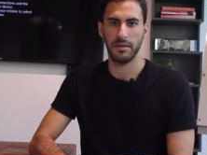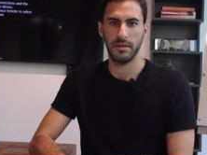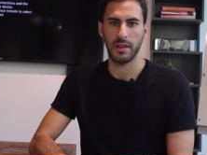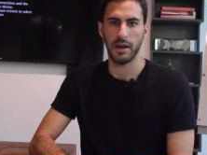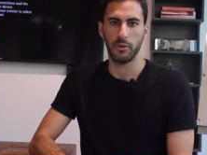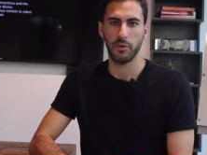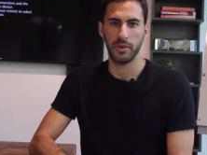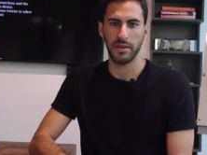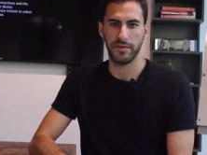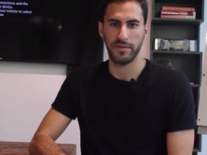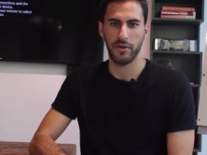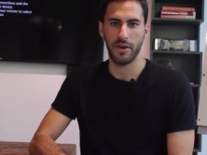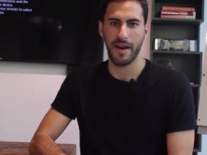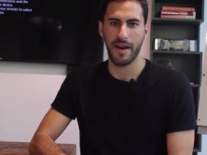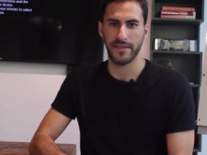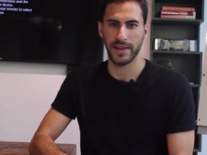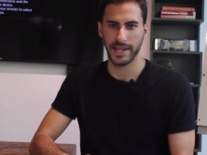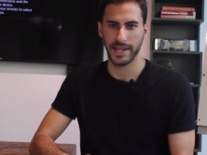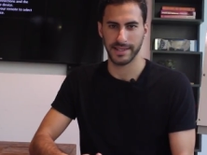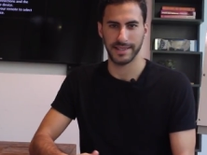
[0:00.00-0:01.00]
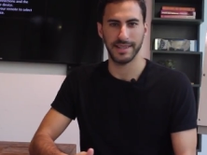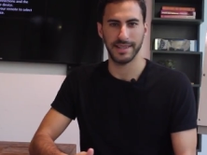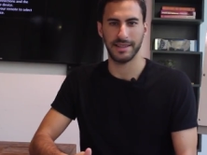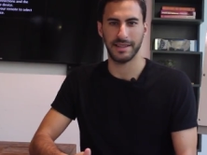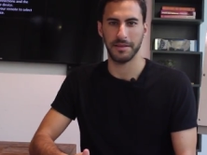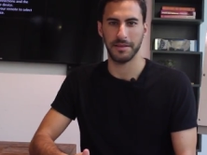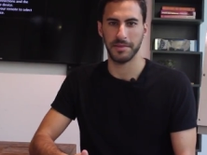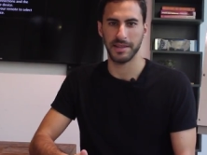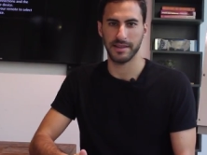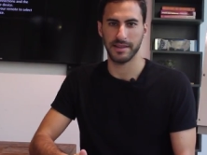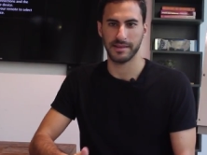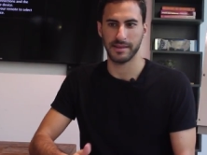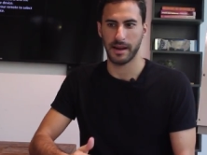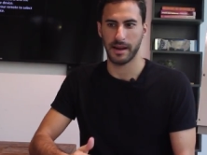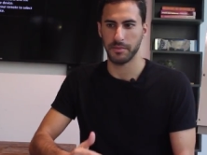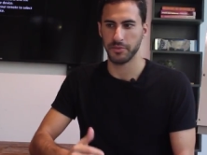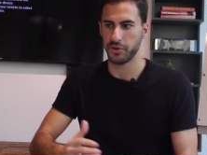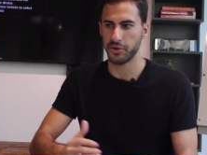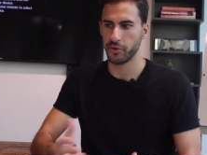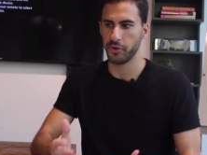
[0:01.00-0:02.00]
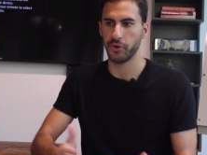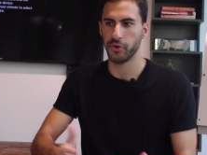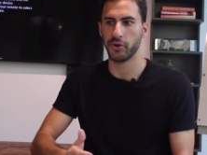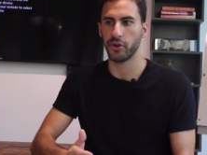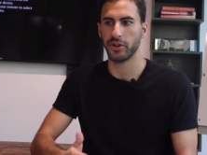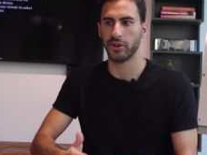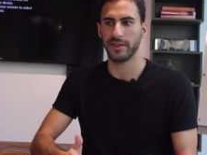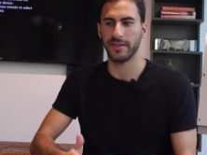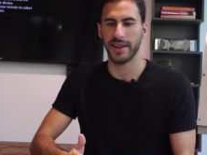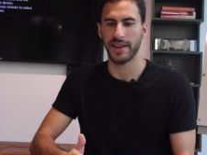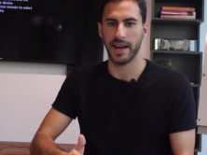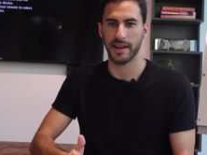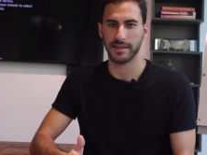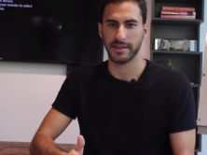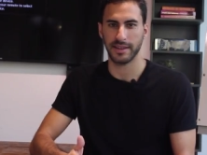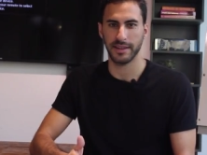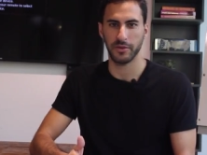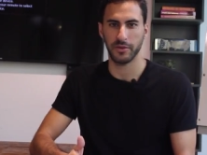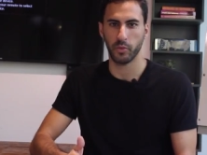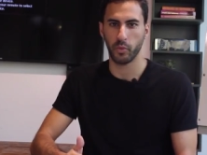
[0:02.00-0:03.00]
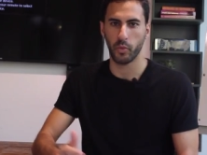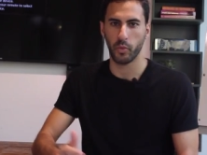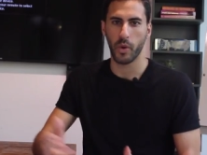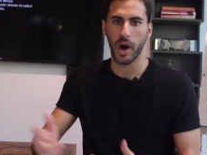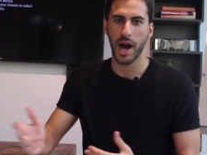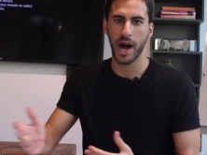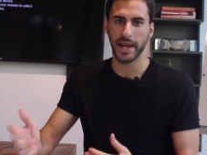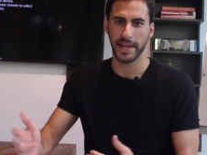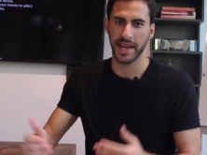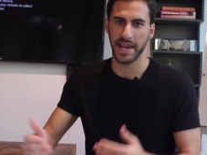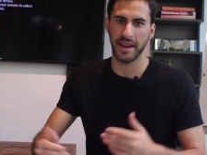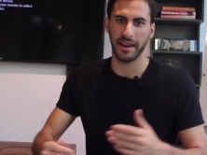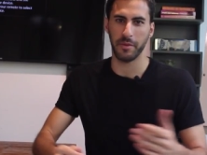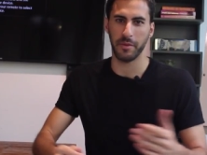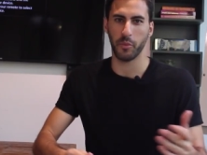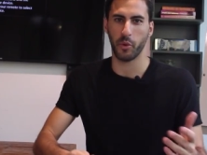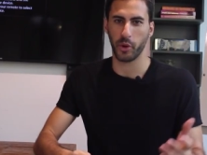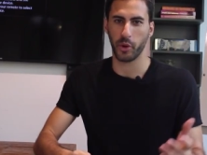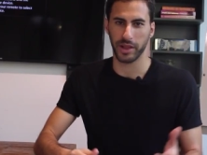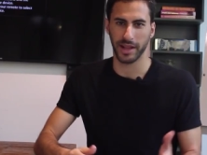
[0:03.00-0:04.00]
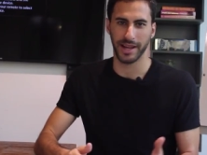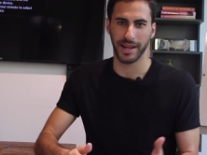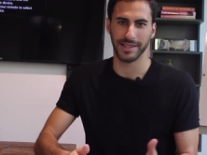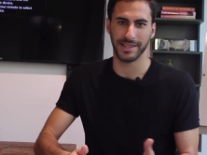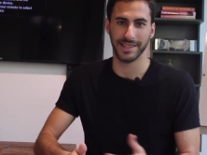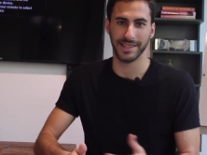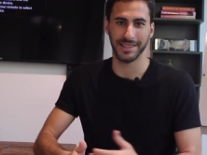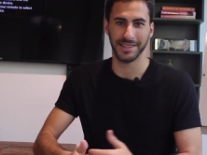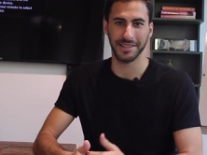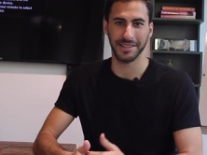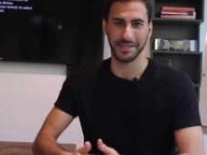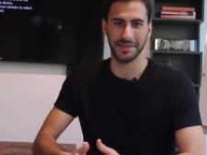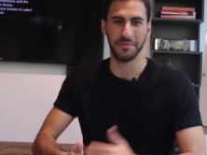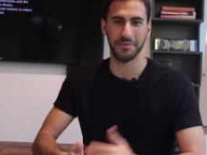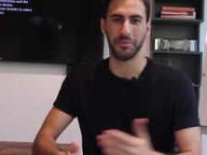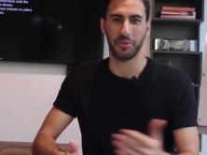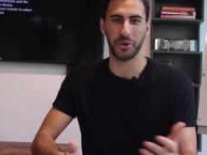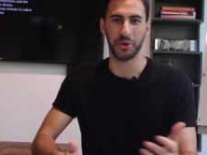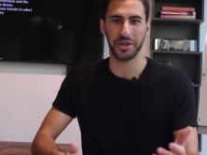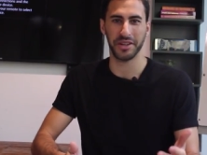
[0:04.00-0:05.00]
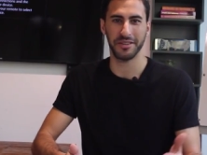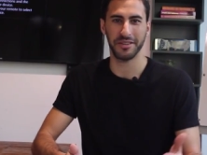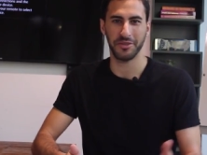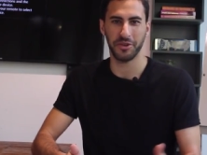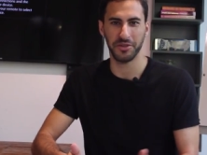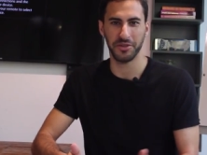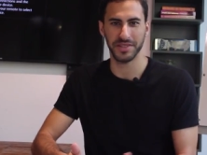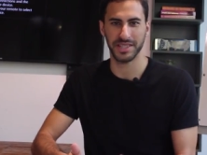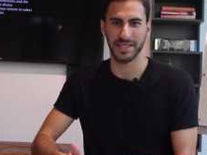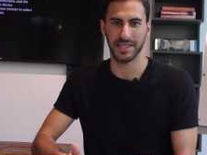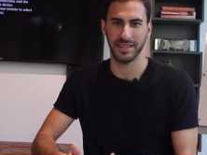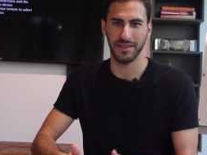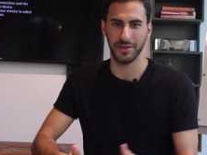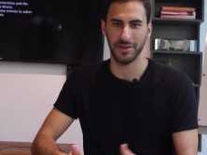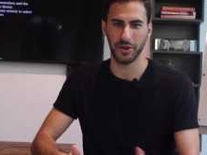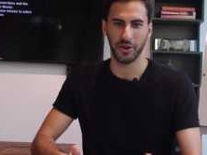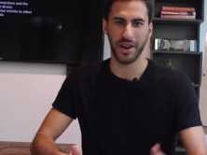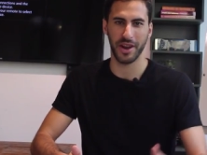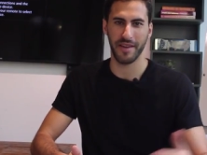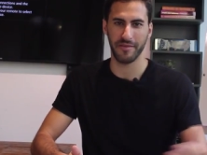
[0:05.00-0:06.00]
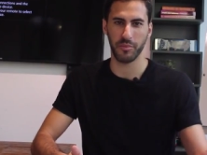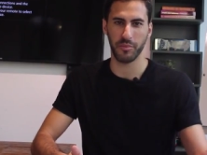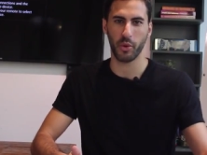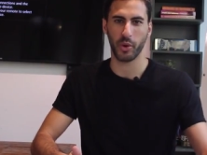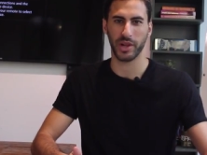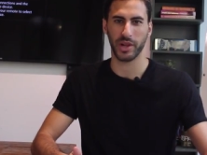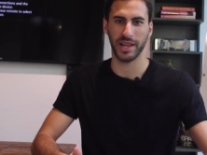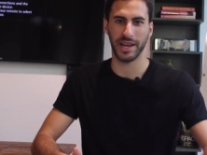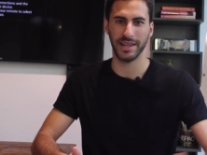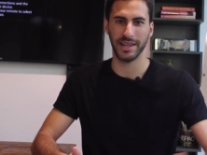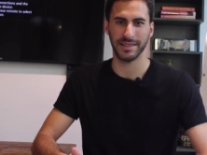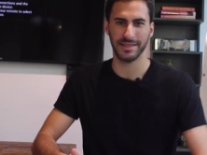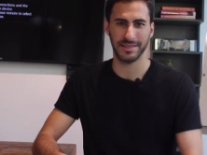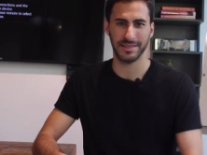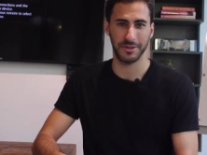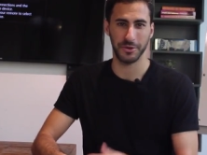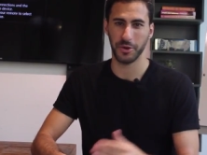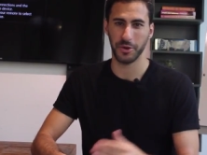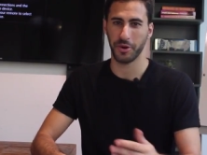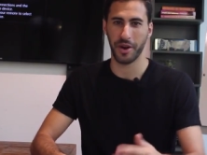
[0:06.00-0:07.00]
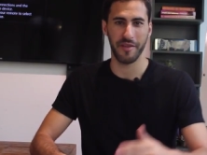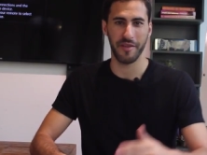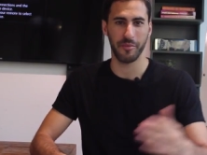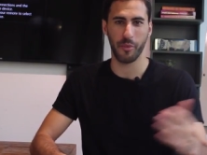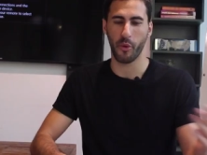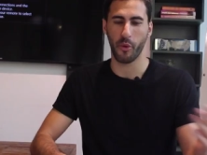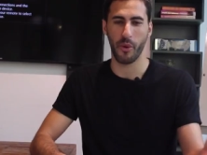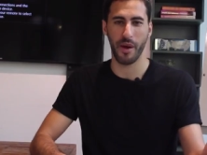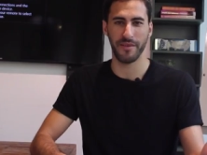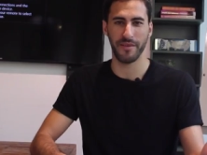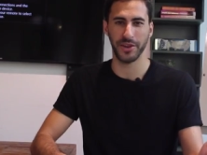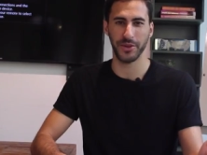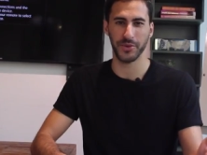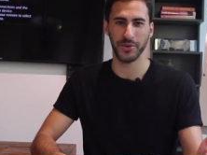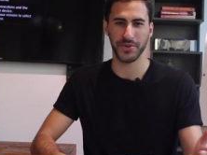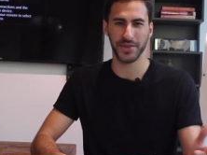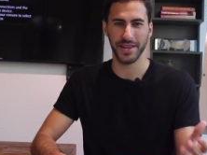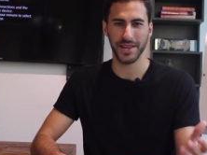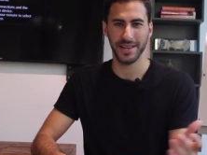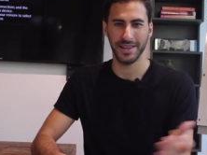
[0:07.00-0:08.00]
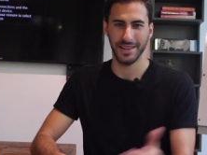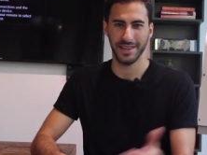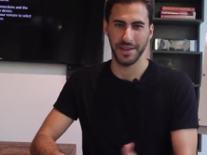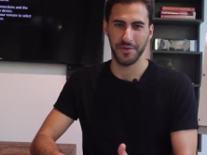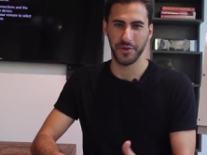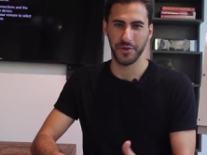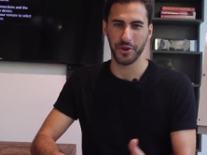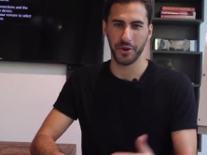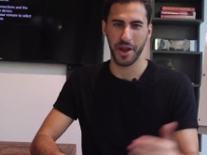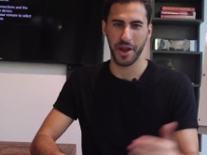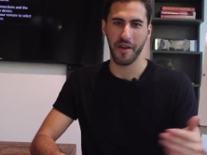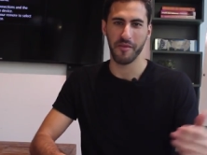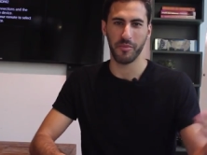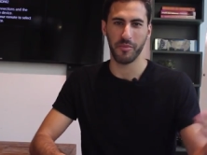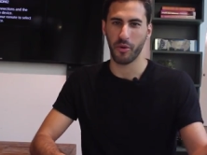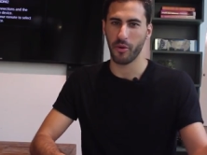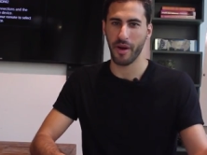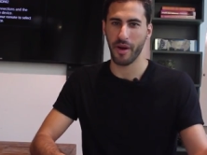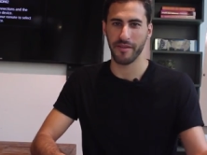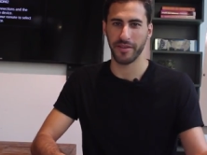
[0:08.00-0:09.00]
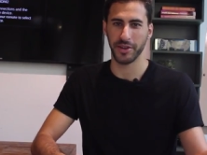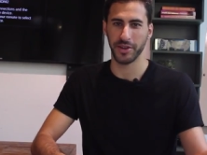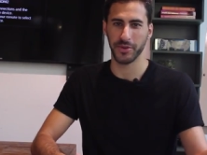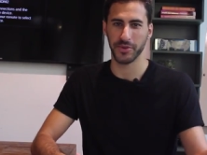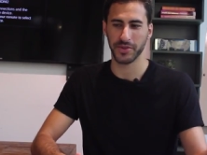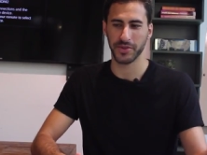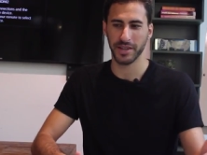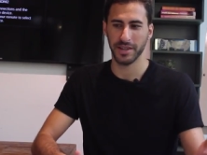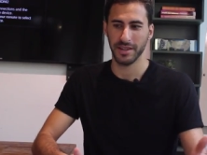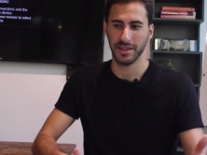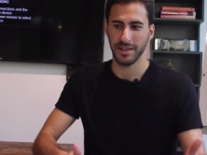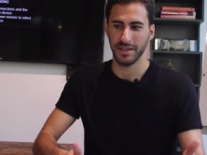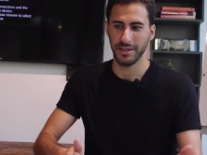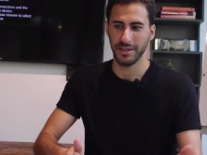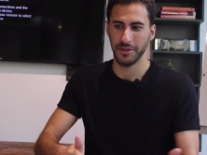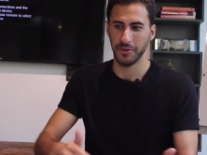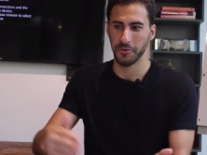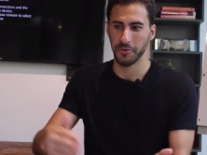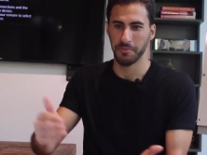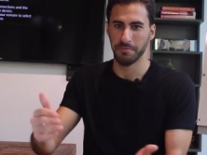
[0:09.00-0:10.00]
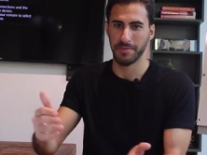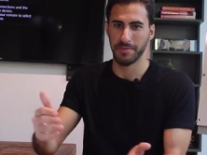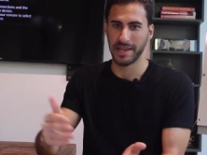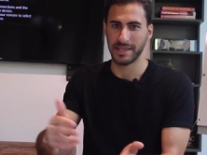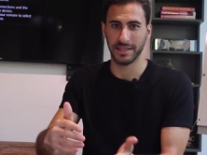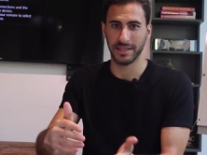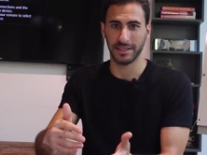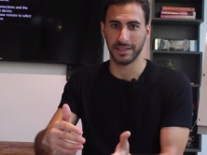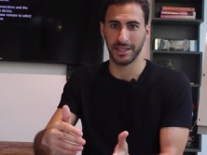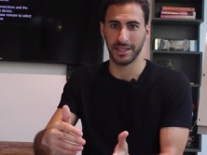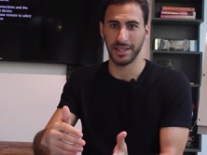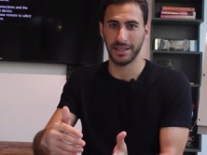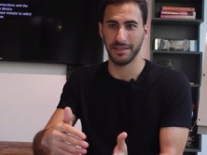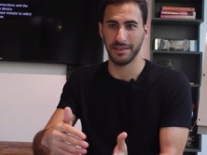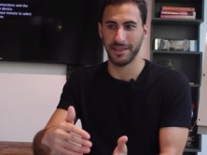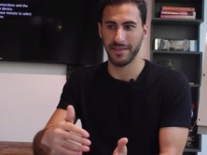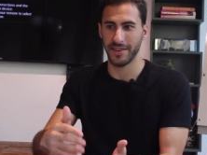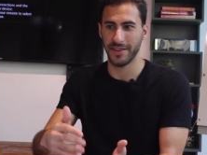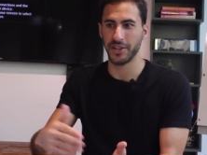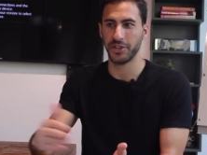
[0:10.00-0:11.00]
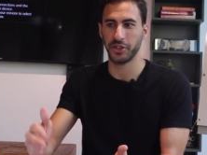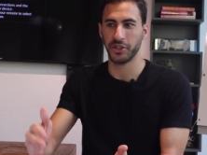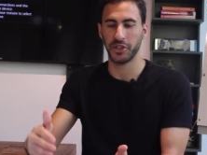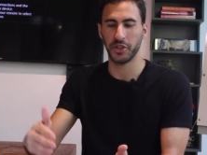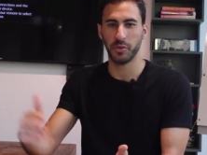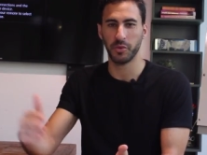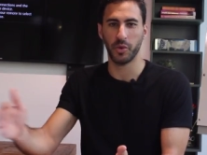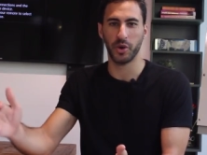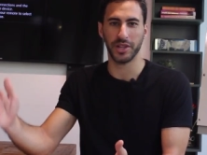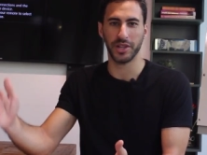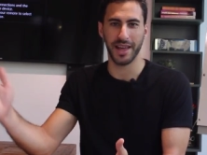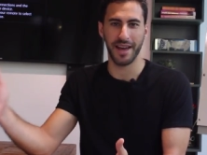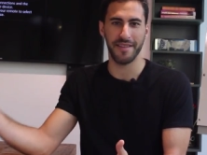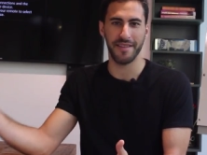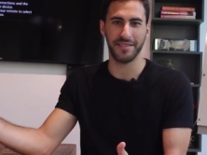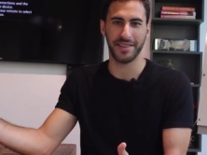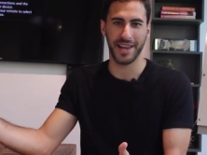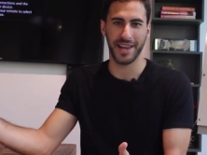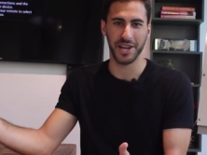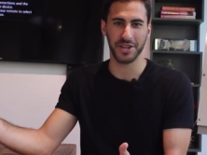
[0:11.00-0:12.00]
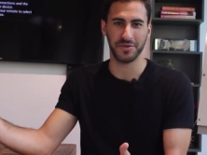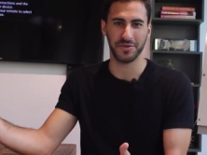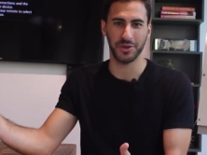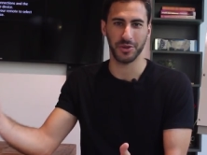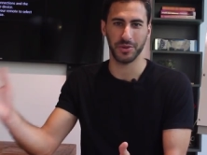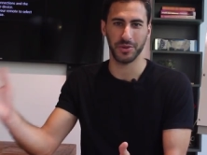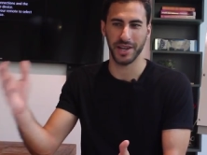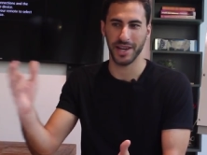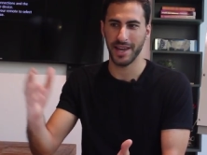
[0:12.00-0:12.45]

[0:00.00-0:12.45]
Now, if you have an existing business, I'm sure you're not even asking why getting more clients is, is, important. Obviously, if you don't have more clients, you don't have more revenues. If you don't have more revenues, you basically eventually won't have cash flow.